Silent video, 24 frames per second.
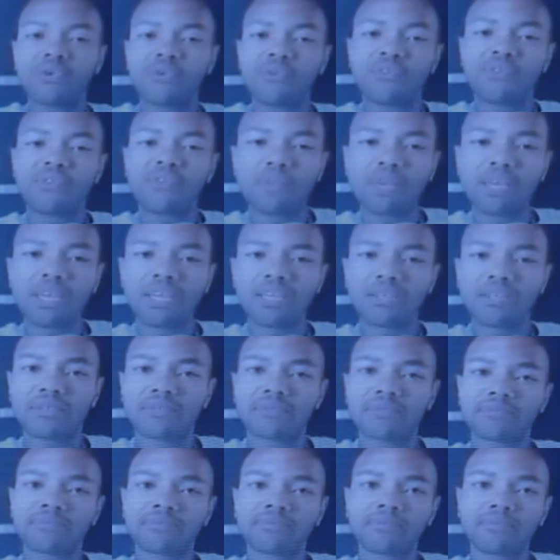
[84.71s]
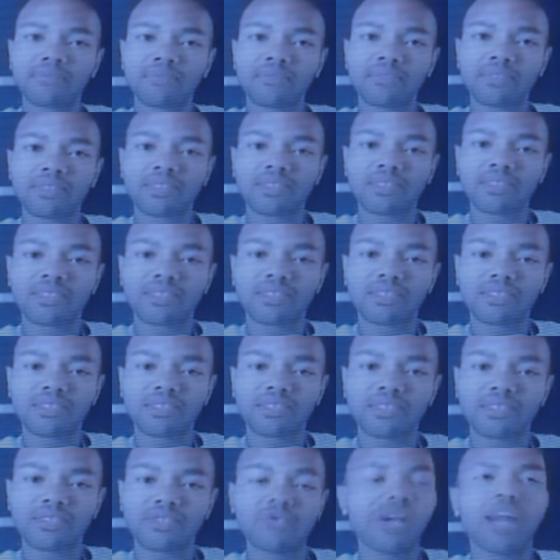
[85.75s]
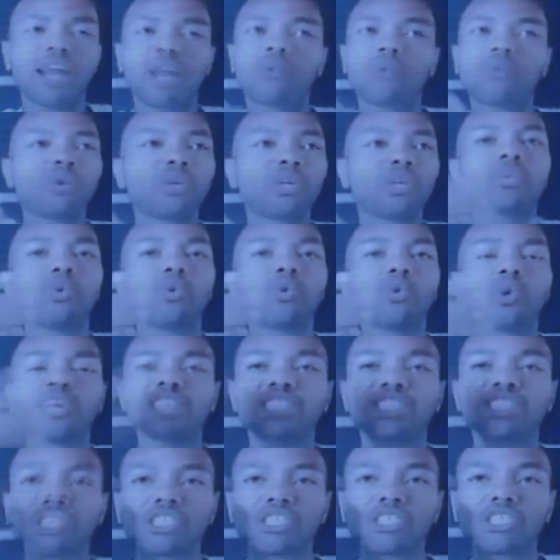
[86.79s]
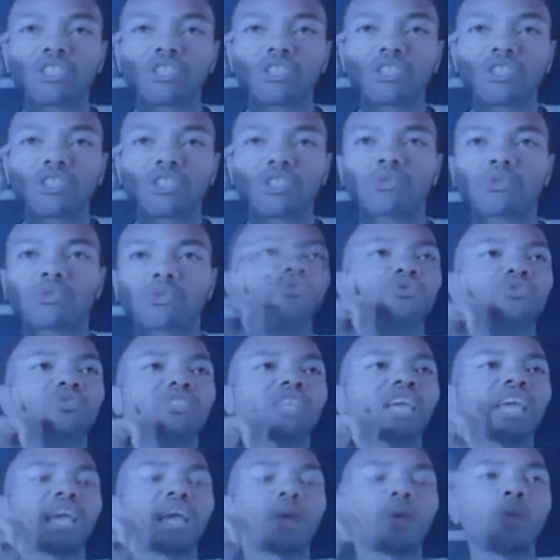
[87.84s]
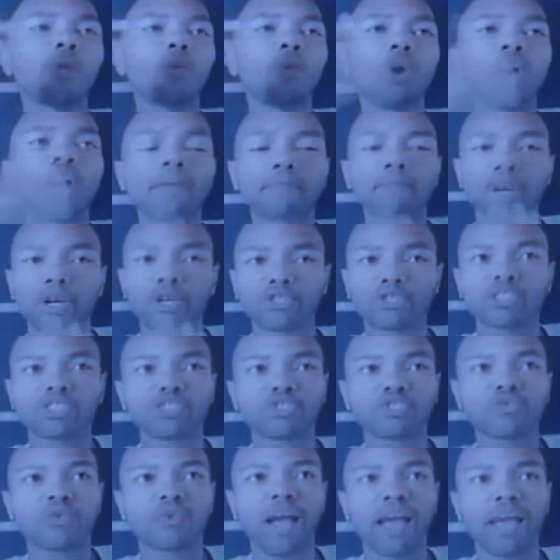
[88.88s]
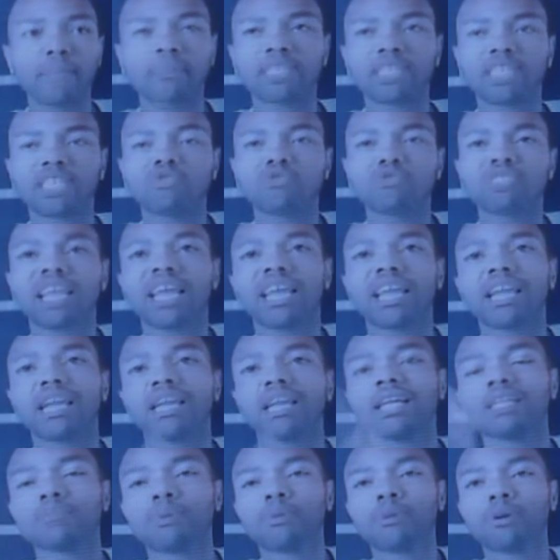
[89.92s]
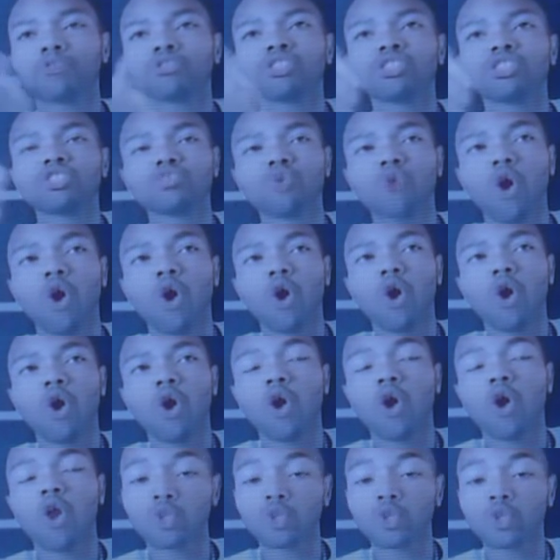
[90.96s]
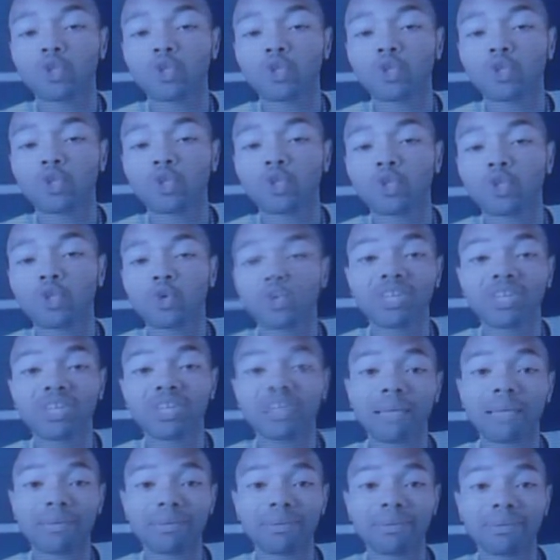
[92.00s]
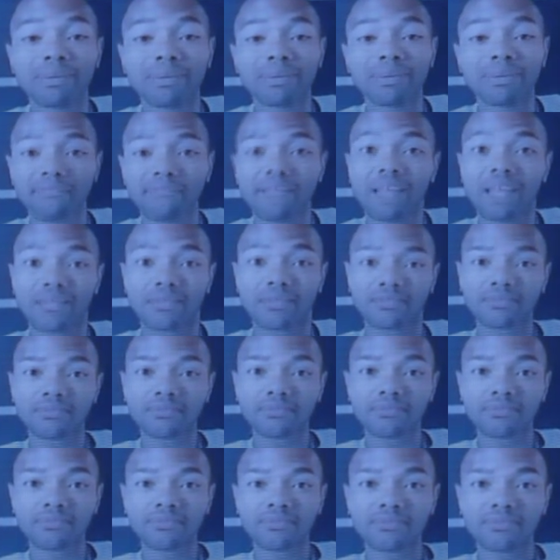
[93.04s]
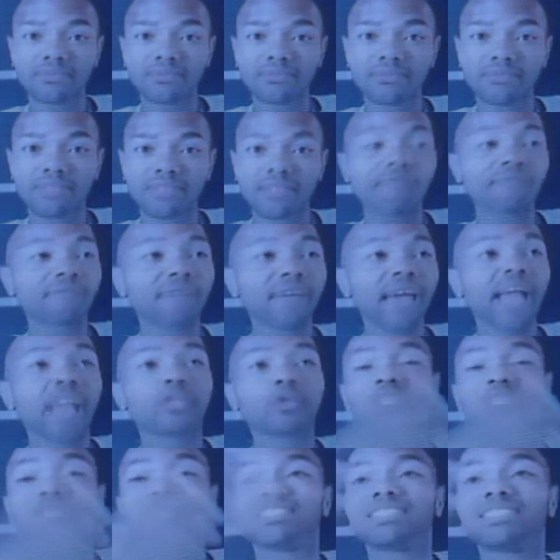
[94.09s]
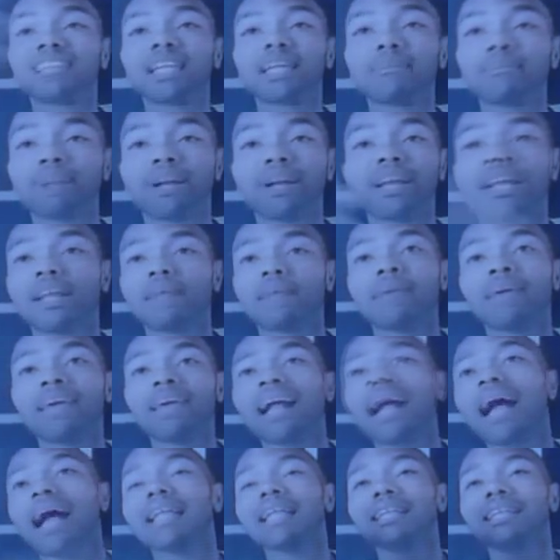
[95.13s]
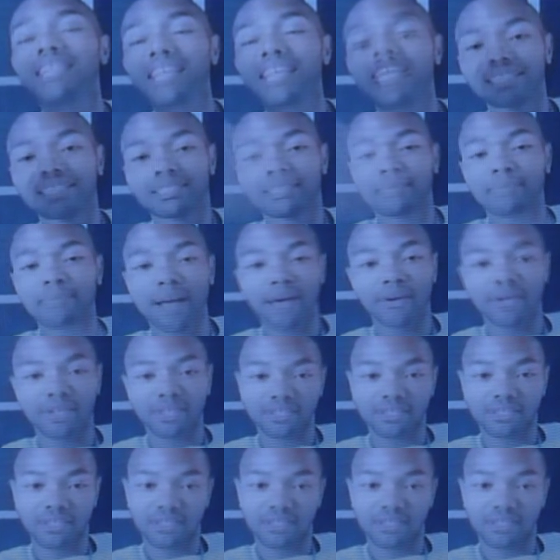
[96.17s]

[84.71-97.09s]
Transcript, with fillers: You feel me? You gotta really question your thoughts, because you're saying one person is right, and then you're saying another person is wrong, but we're the same exact fucking thing. In fact, we celebrate and make holidays about it.